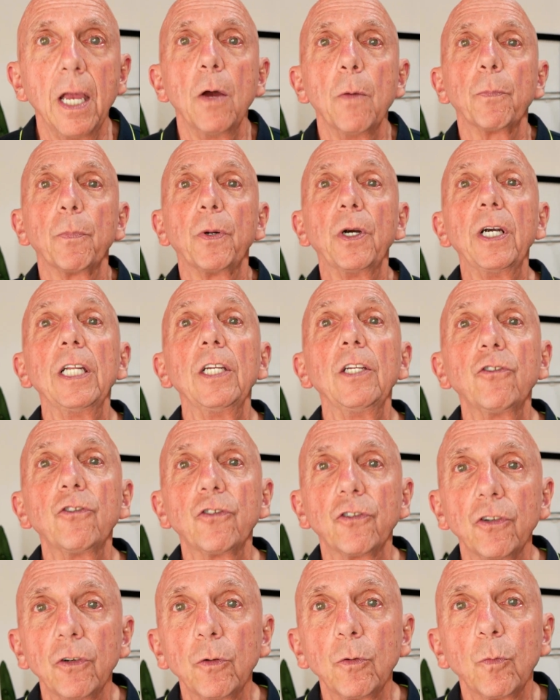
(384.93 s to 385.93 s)
Pretty
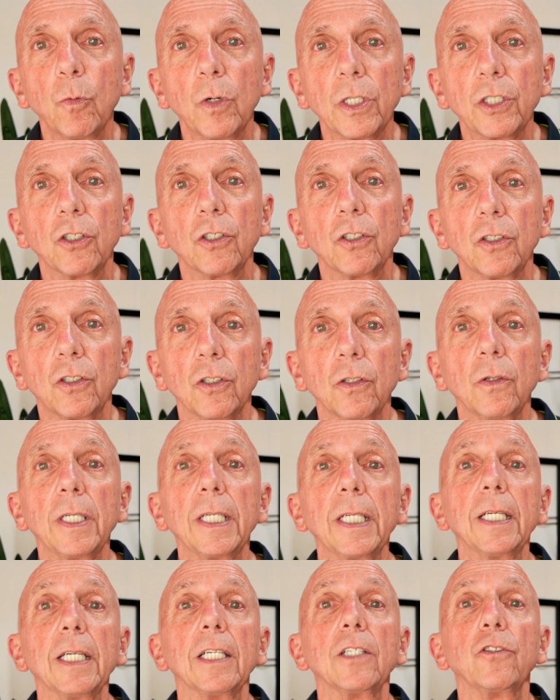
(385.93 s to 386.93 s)
soon what you're
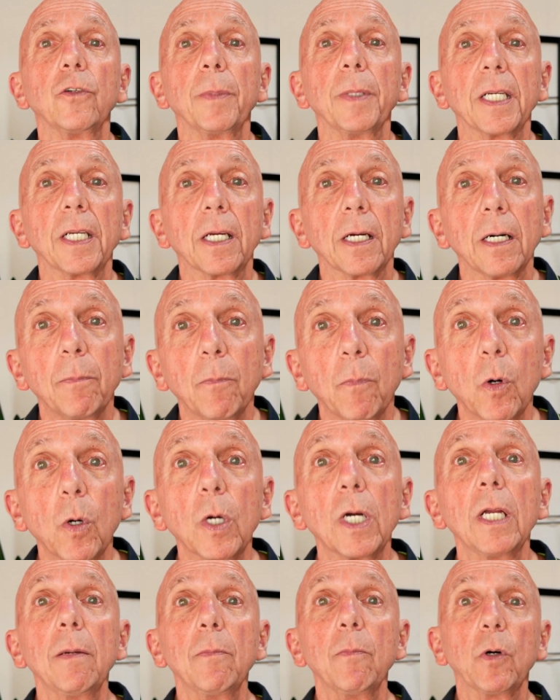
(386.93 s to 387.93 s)
doing is you become more
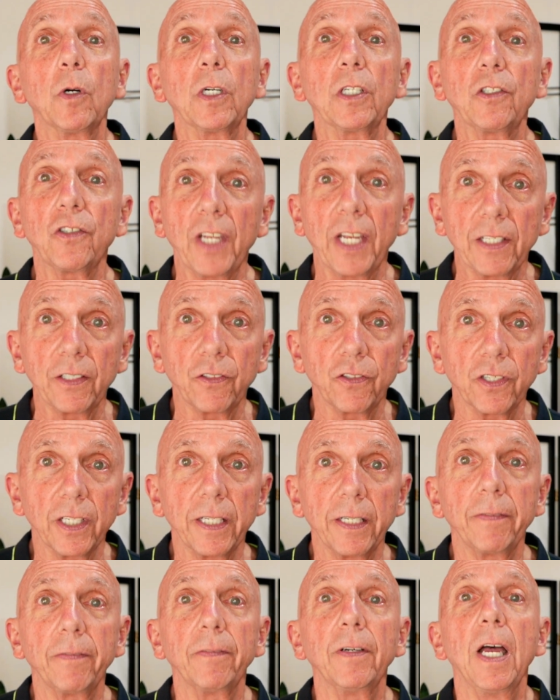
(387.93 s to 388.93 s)
and more
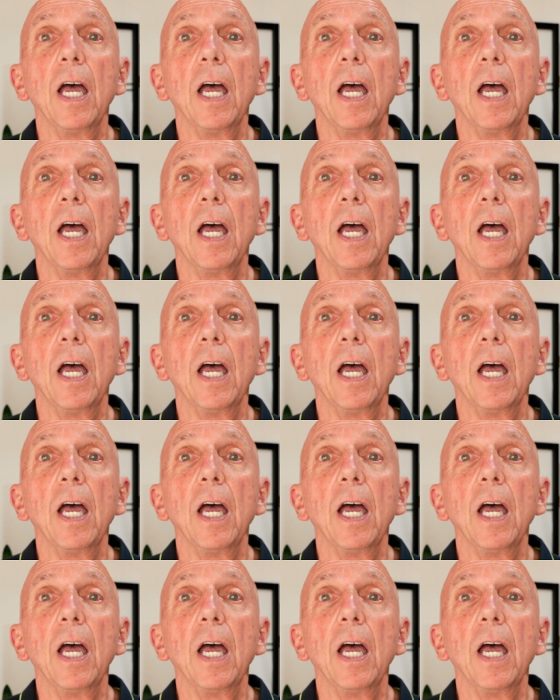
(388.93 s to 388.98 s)
sensitive